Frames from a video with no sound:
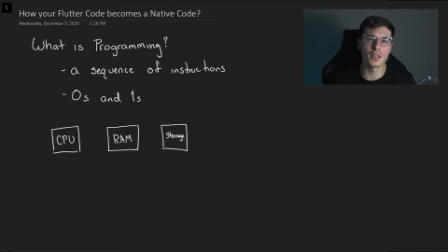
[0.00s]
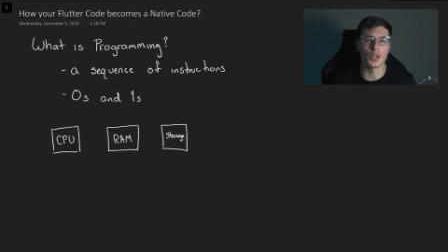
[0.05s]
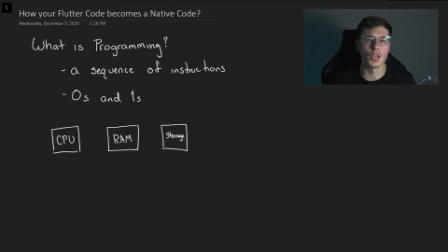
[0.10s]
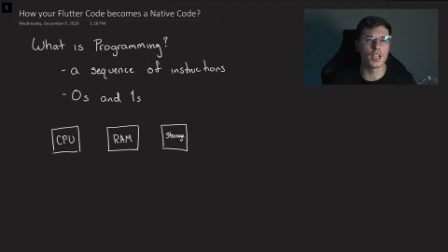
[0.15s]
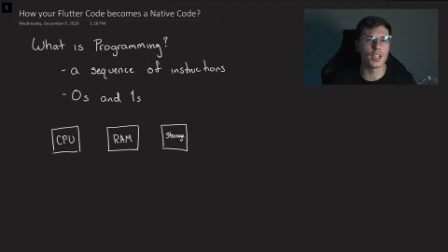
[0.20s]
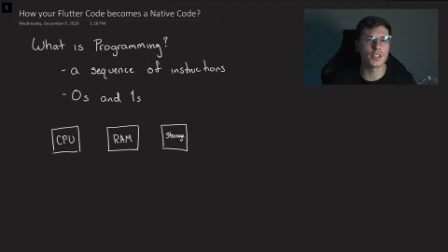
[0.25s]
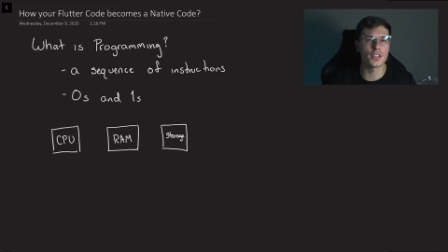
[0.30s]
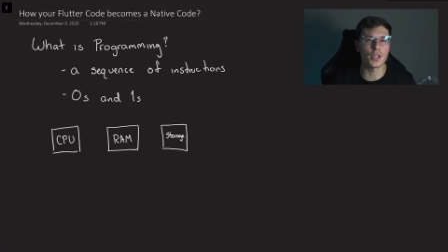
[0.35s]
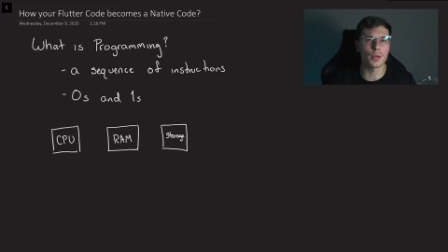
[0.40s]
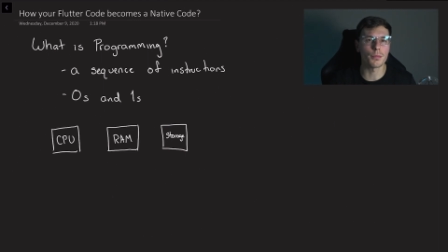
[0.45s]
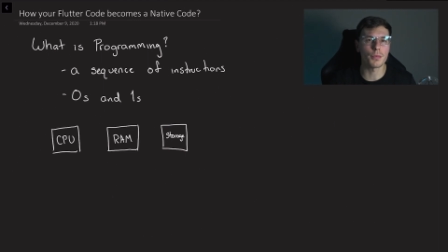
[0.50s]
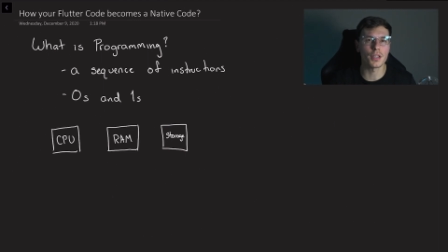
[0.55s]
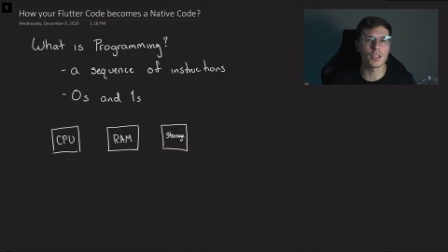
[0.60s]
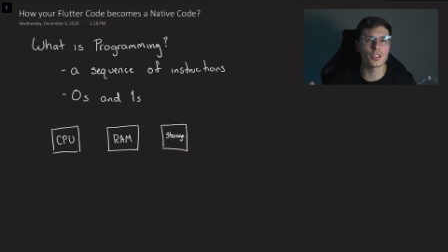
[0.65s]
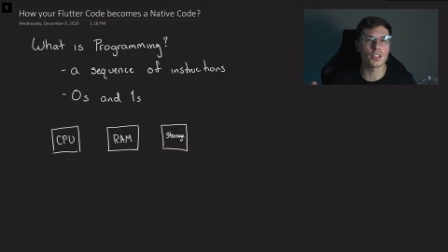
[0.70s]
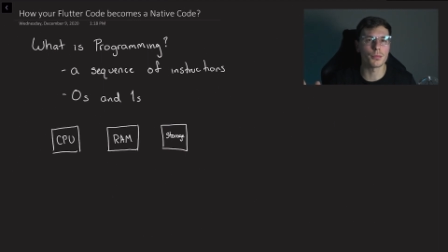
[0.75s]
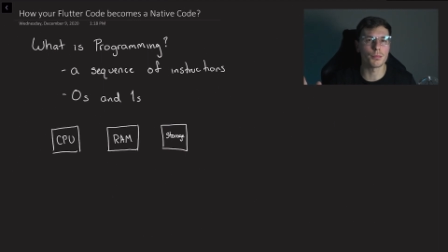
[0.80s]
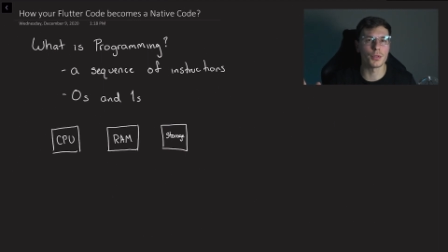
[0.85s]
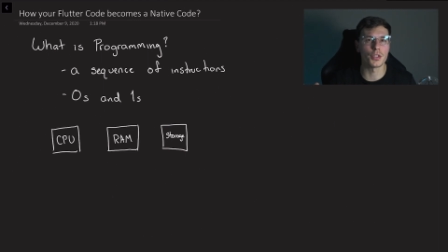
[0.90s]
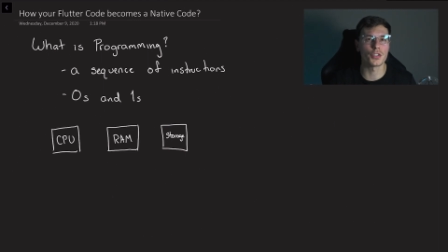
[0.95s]
you need something
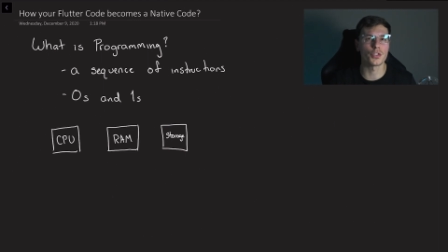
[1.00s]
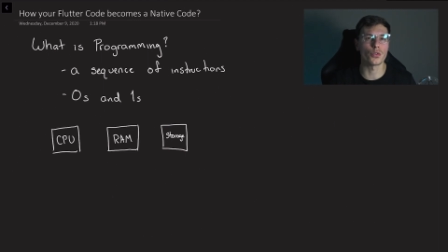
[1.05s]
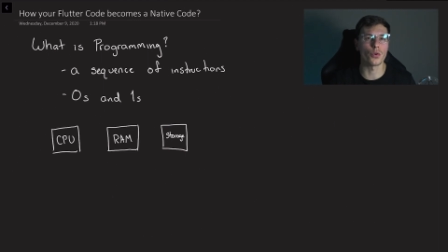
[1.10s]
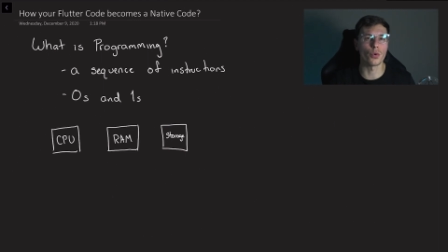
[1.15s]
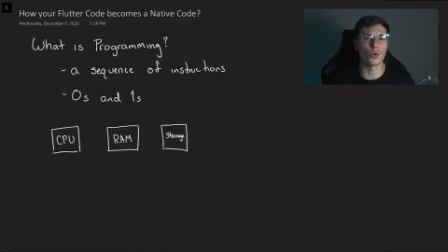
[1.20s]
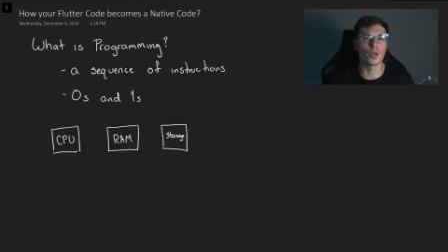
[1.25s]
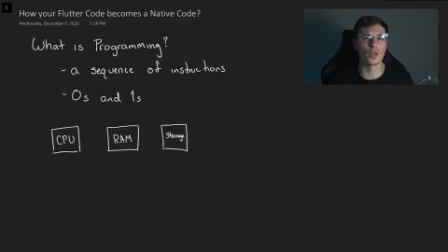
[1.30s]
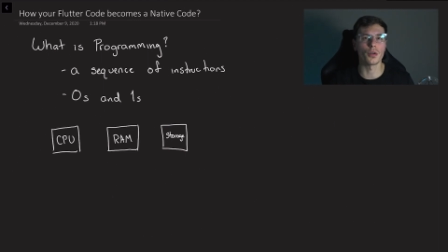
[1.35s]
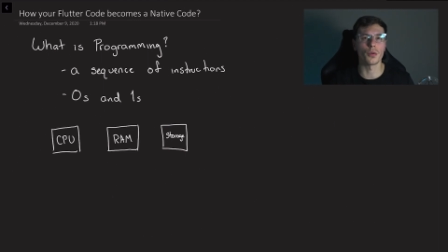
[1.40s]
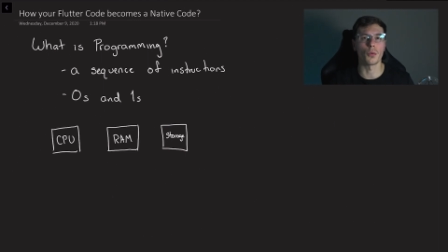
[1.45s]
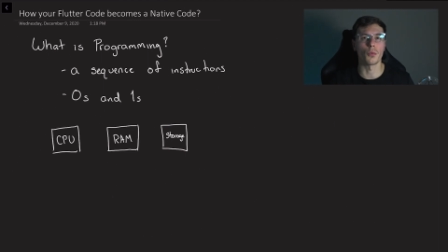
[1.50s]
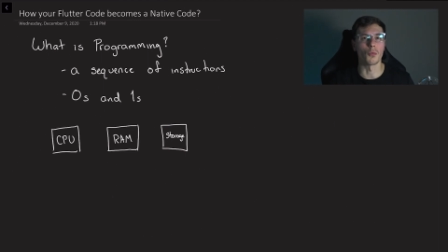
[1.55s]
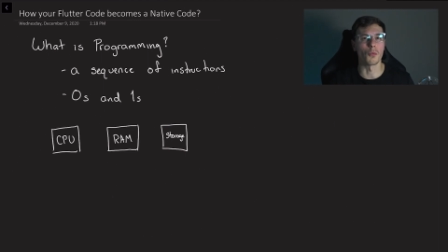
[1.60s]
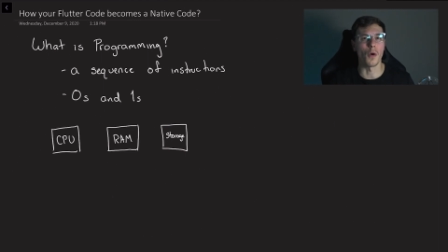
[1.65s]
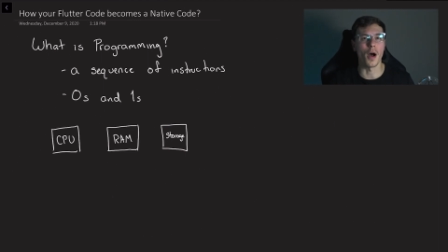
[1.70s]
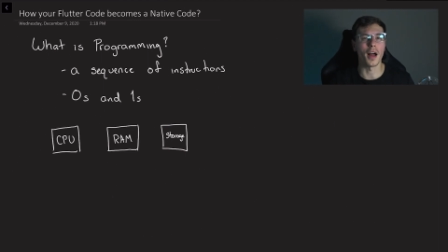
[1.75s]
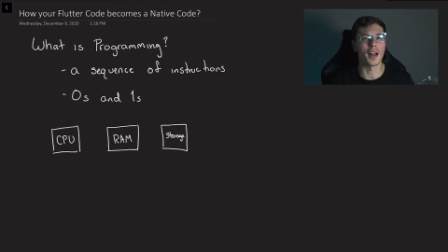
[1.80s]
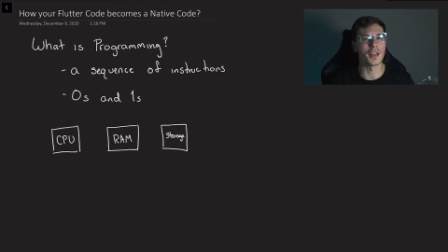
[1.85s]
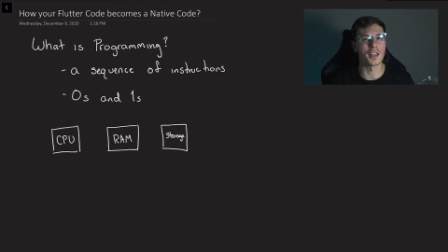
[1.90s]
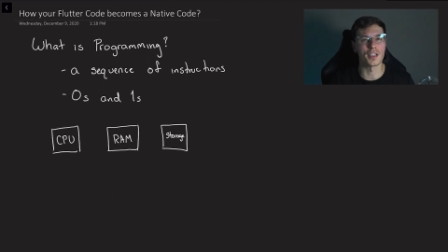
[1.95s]
to be stored
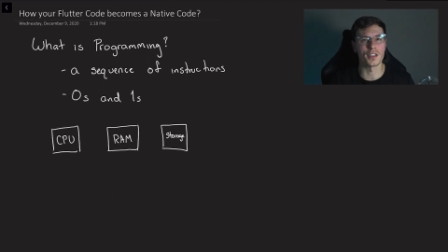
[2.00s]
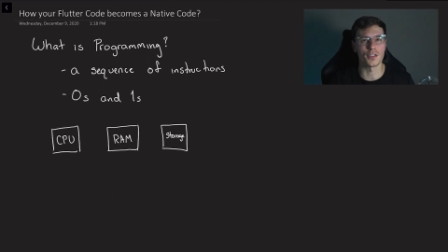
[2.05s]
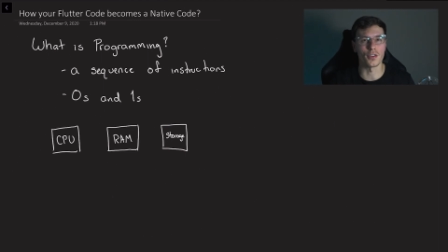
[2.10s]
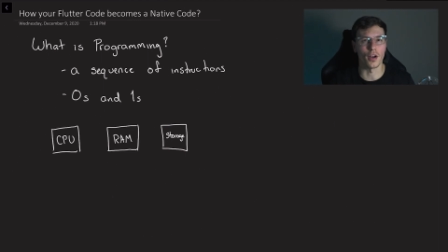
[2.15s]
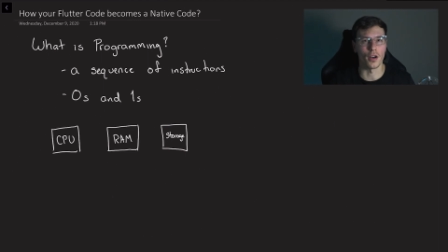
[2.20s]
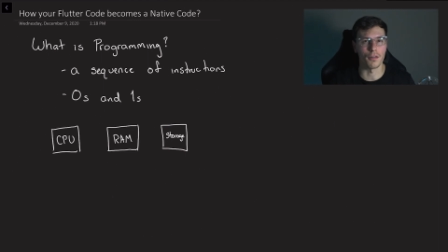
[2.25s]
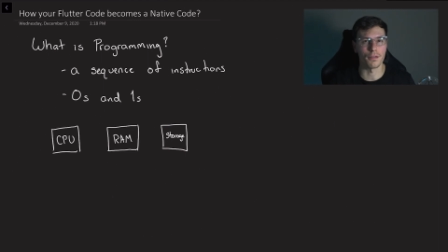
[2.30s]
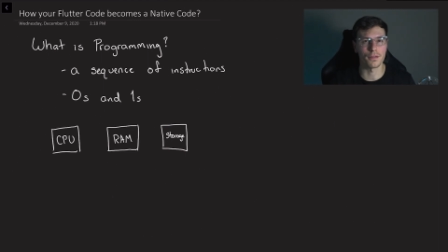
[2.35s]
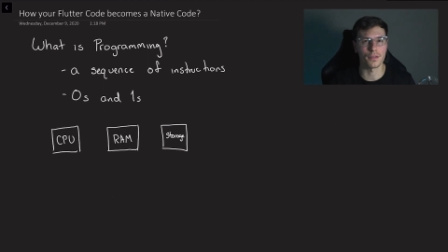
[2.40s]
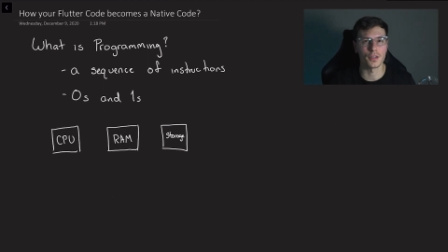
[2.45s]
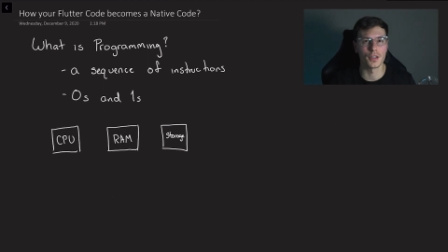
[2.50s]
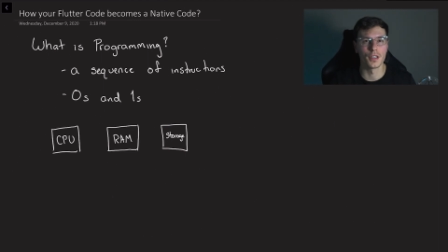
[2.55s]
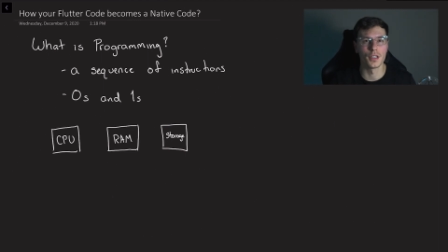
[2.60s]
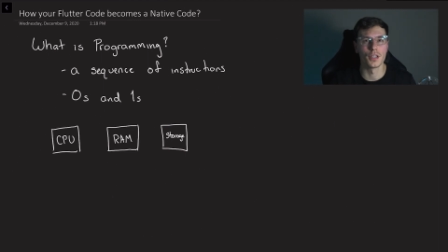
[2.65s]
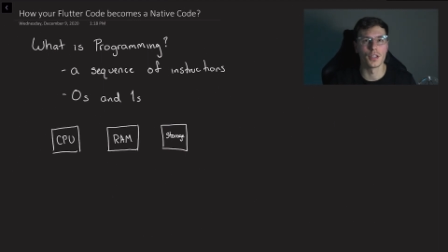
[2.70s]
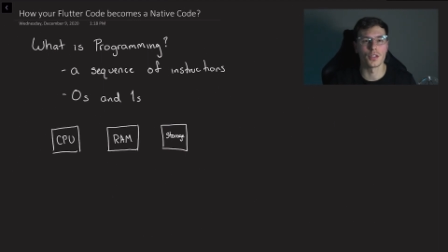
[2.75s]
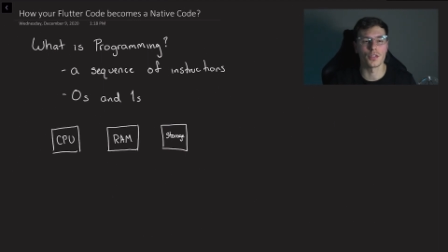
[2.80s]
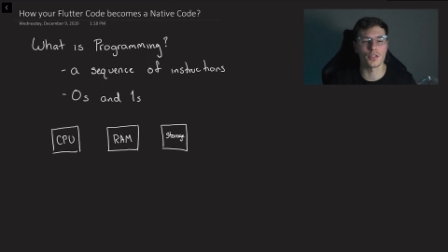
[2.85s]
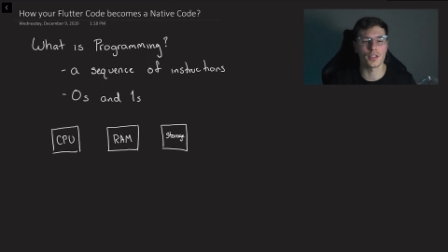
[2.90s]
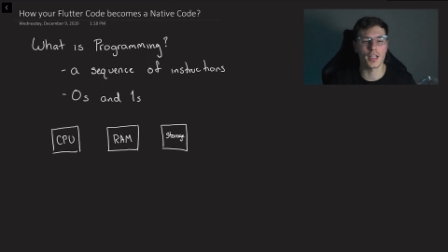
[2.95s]
while it is off.
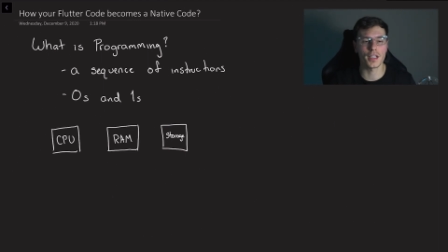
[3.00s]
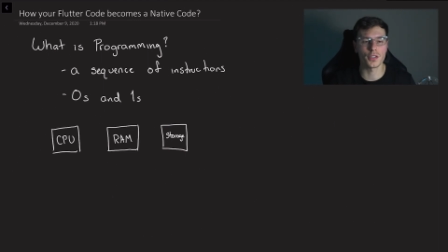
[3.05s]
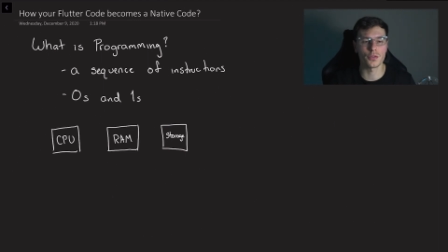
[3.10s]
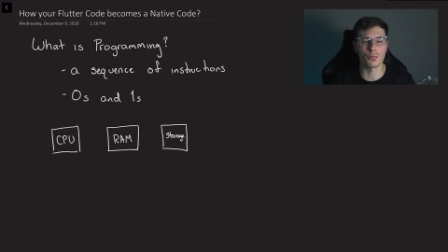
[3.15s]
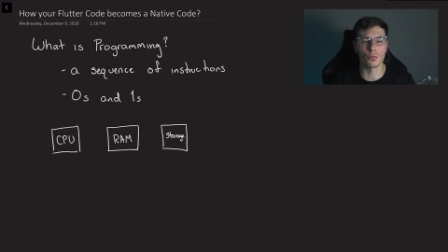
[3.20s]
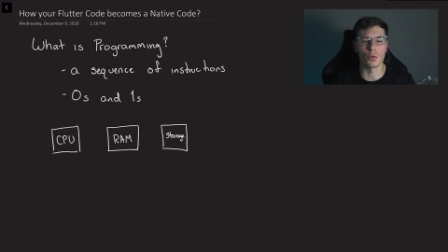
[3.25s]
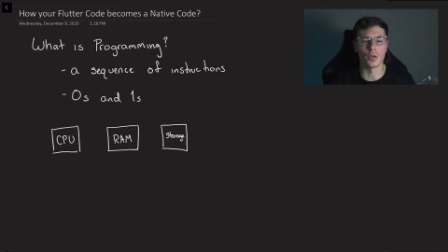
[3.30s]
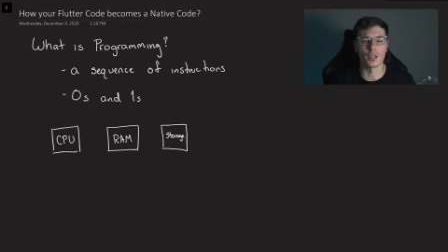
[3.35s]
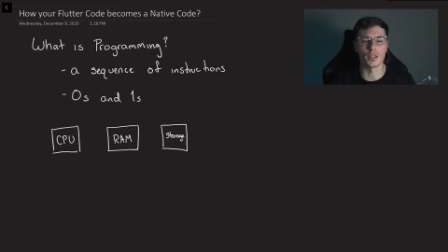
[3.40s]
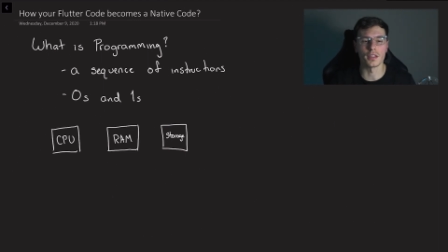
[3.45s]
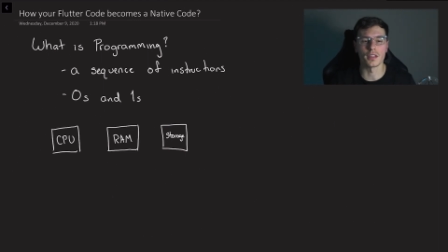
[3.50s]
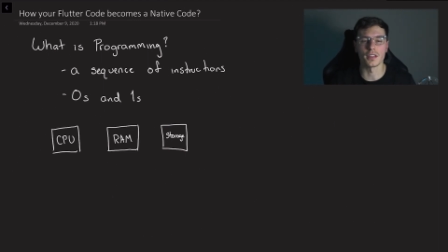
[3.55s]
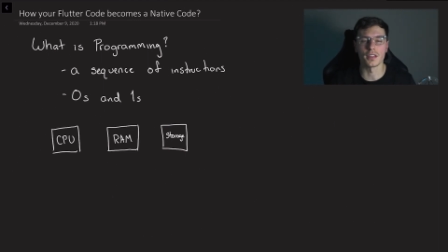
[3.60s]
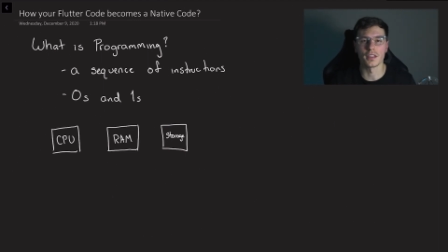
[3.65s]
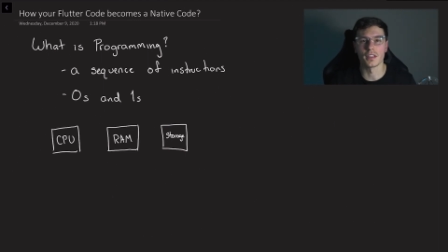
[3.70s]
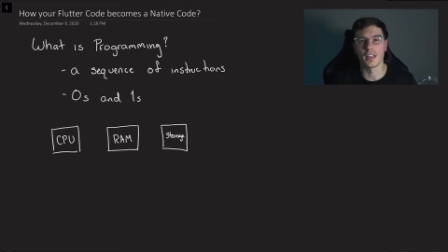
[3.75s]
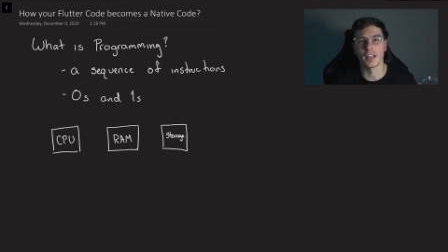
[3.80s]
So that's what